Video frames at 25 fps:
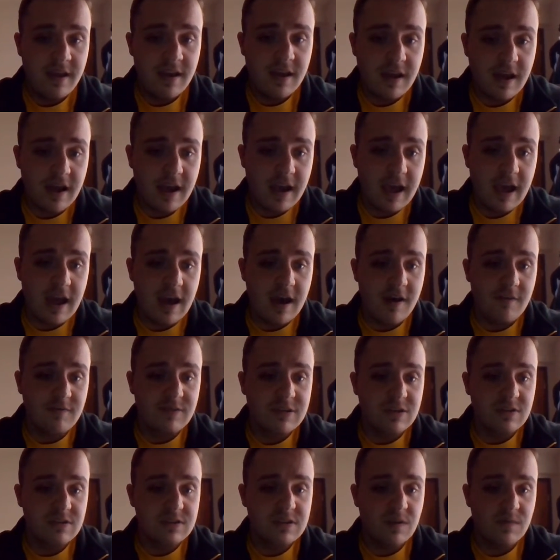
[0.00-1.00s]
I have
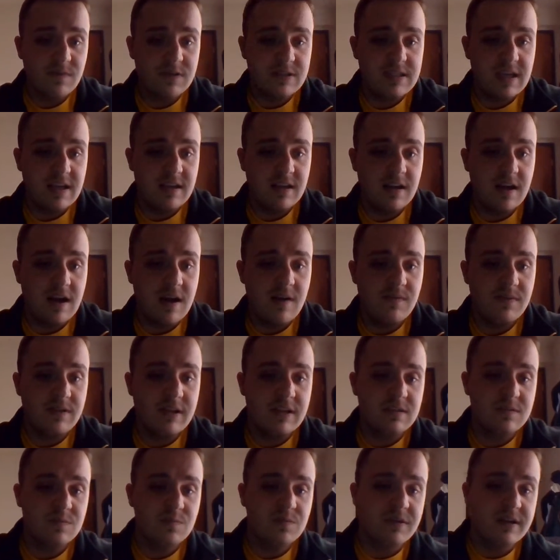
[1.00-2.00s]
Tulsa for 10
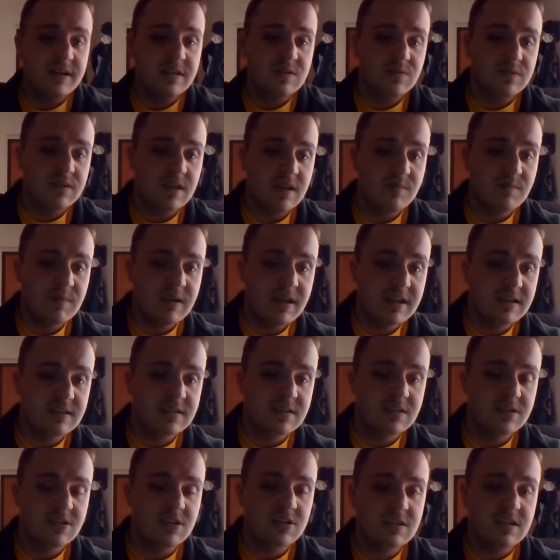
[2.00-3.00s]
confidence points, with it being
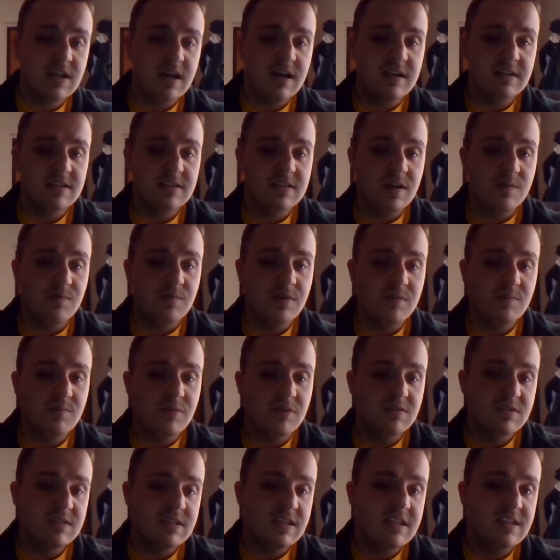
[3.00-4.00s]
such a toss-up with
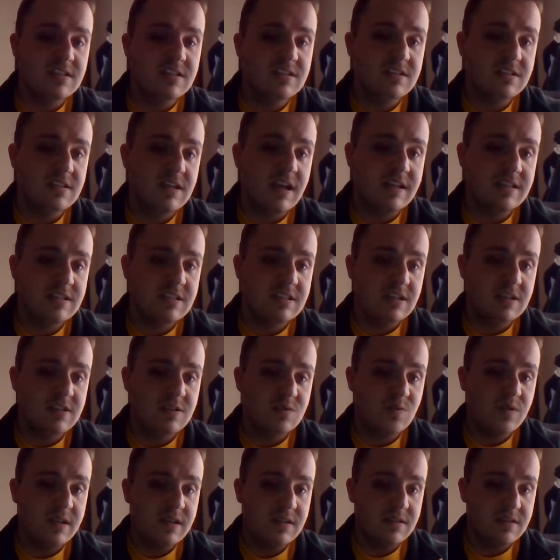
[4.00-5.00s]
both teams at 6
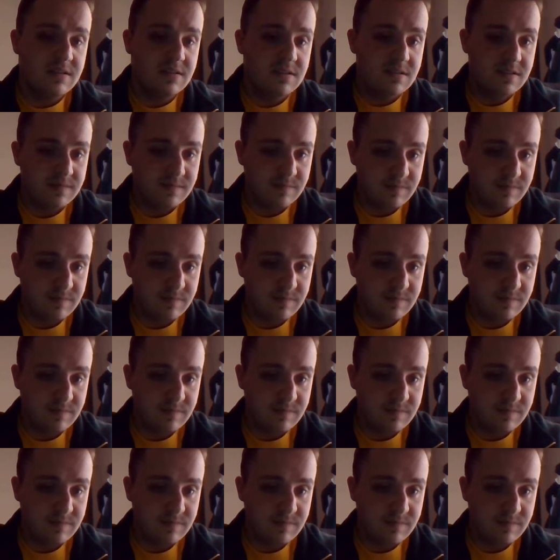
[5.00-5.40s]
wins.